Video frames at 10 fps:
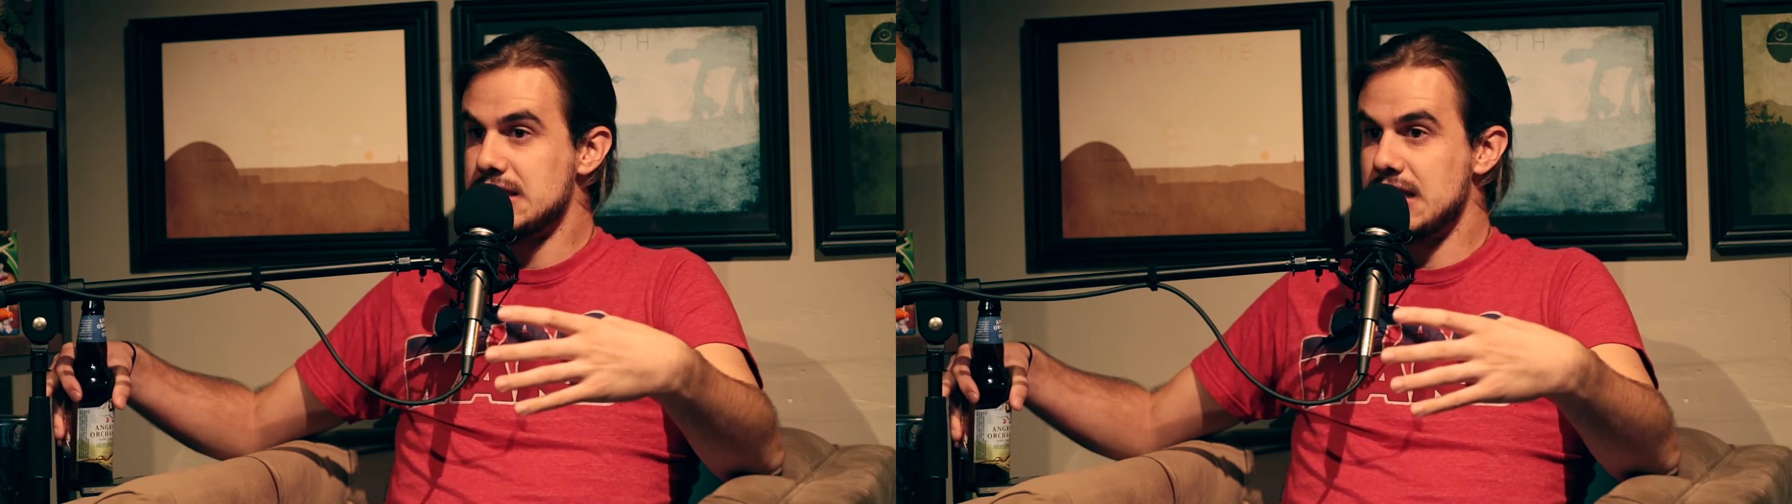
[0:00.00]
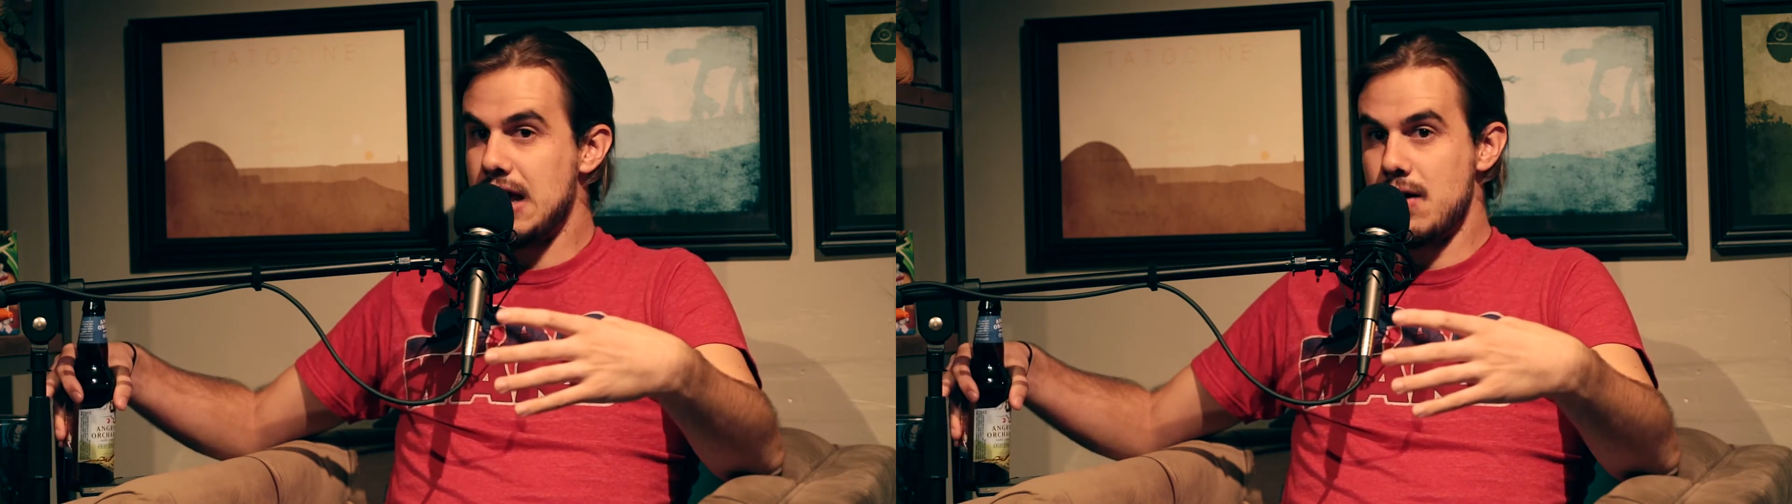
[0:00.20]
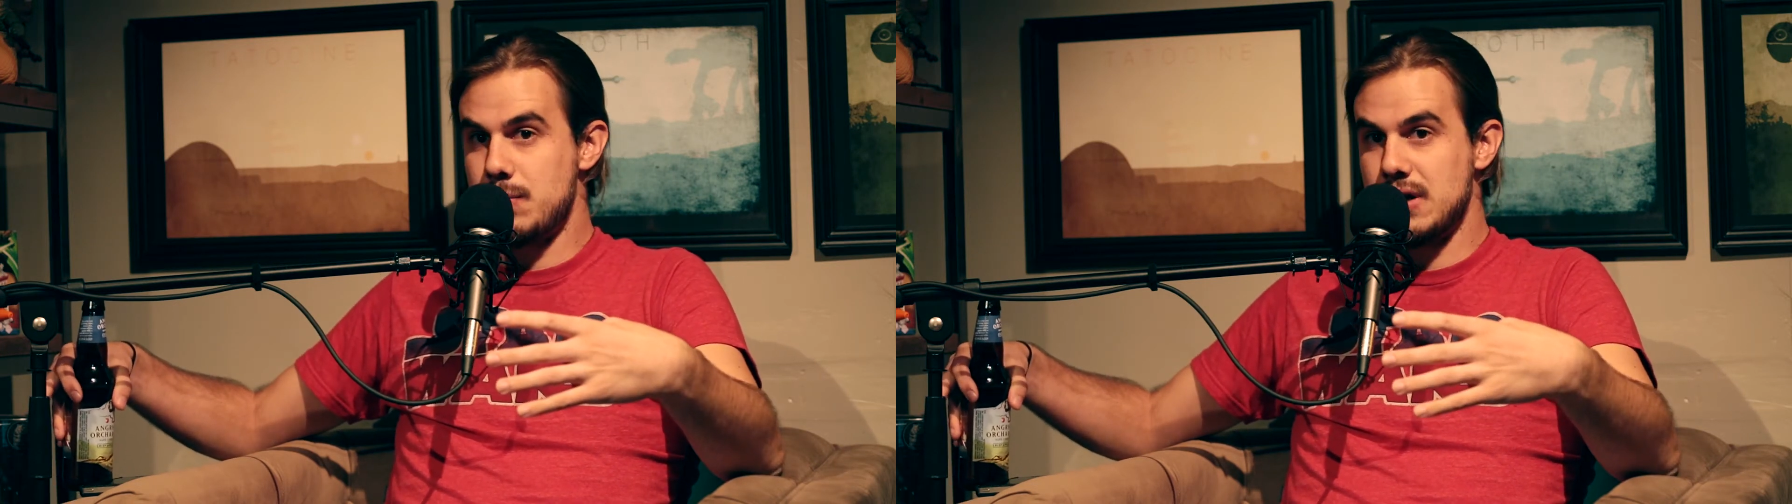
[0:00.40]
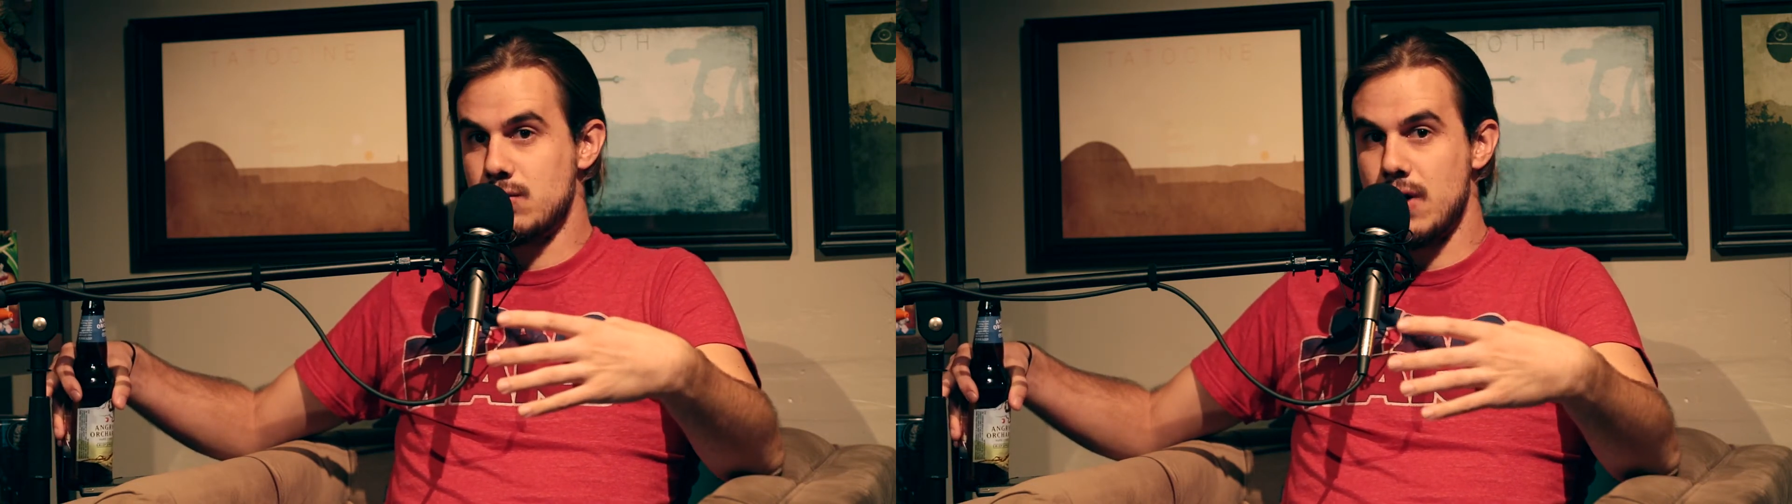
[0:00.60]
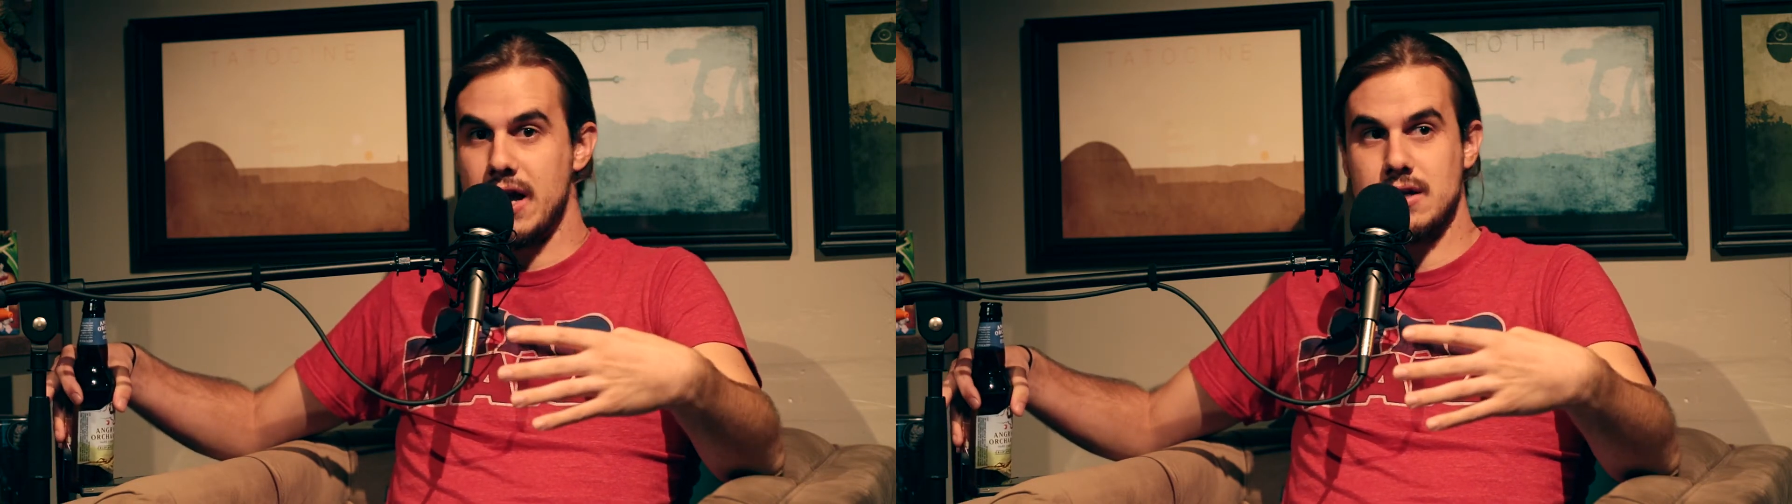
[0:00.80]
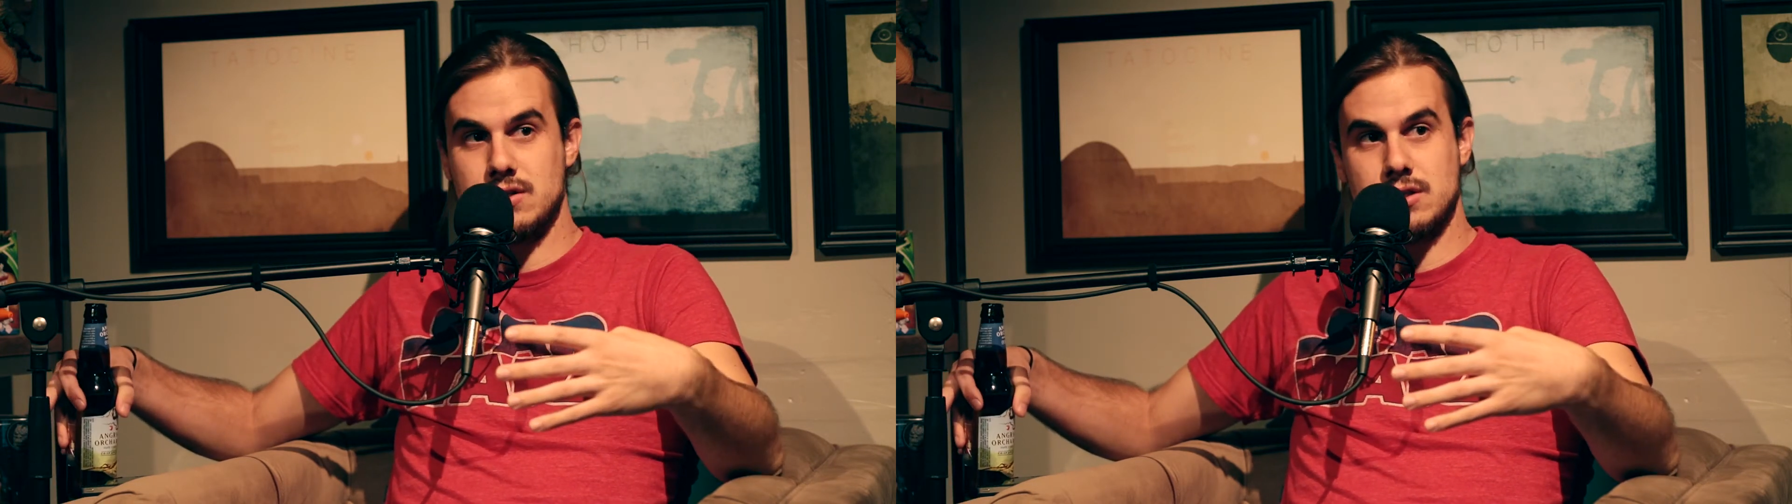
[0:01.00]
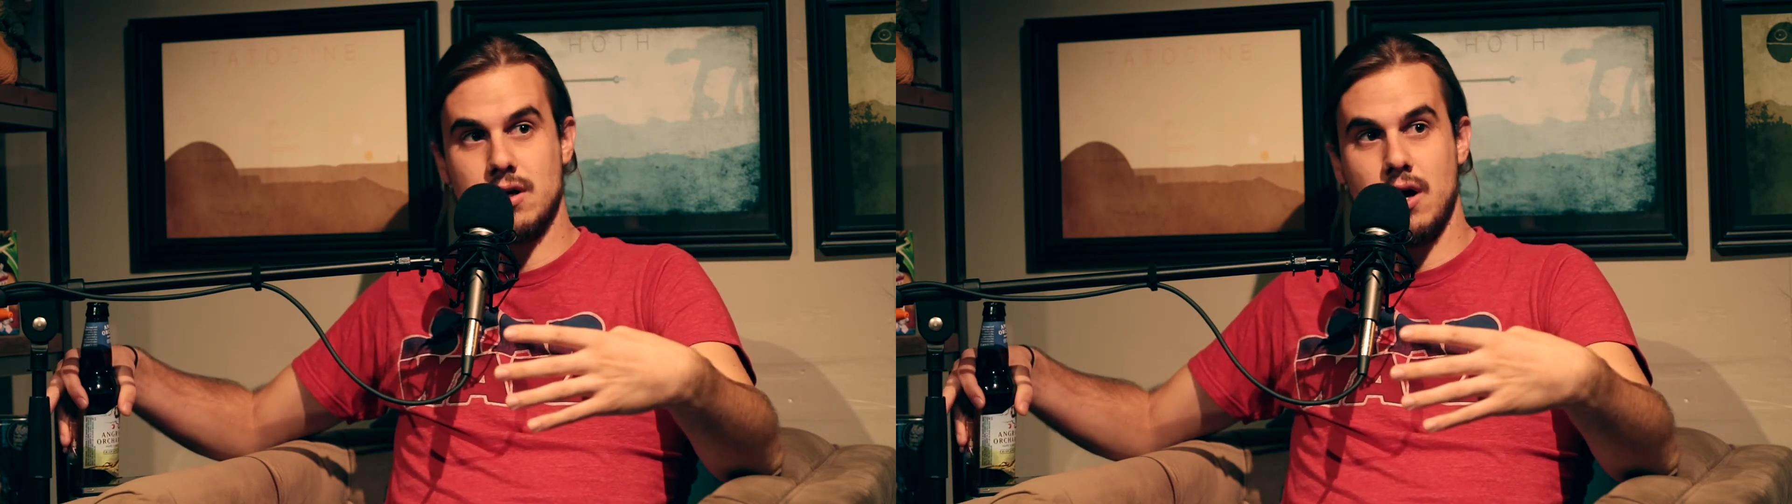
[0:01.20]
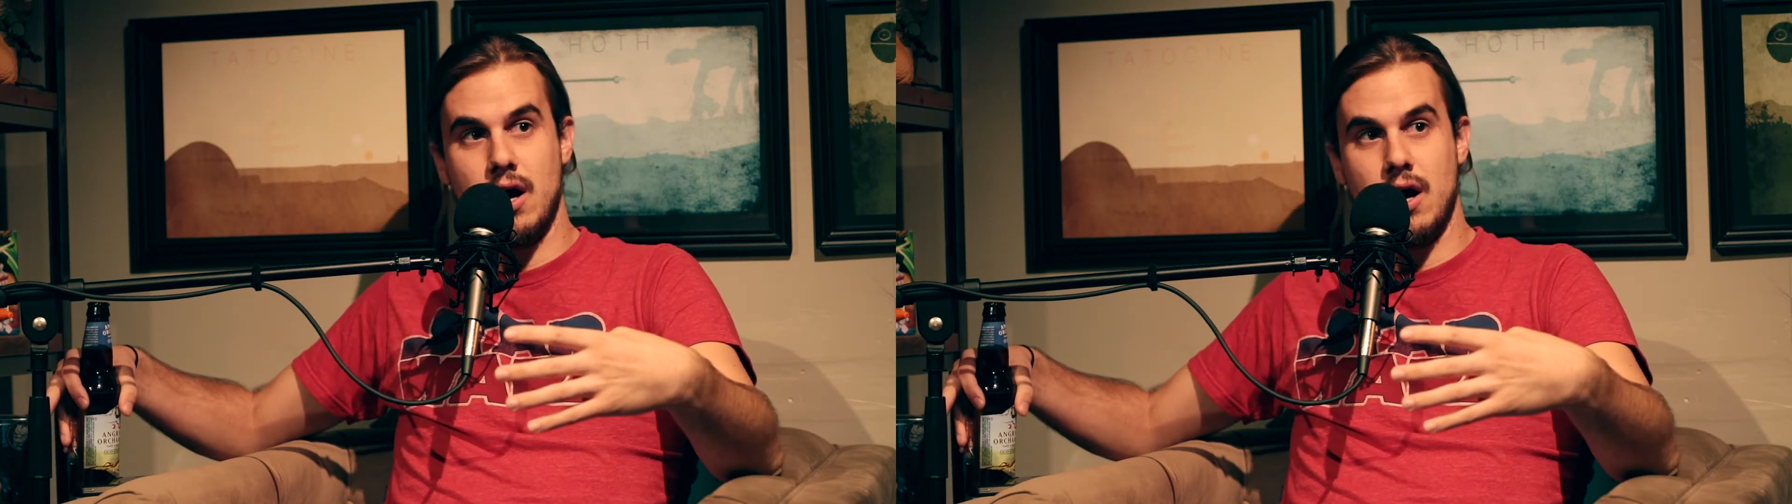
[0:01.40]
that have been raised